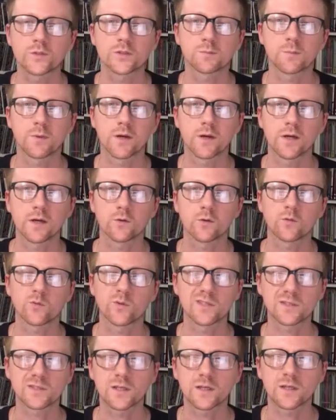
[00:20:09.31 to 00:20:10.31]
as my
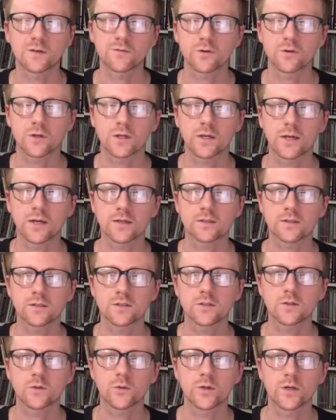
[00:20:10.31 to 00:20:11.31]
reasoning for
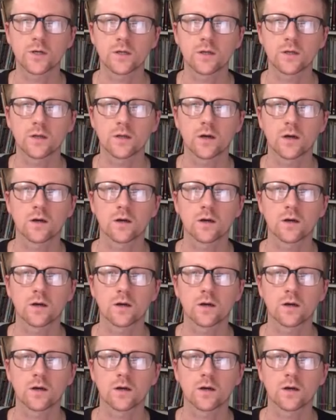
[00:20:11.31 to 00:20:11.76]
connecting to it.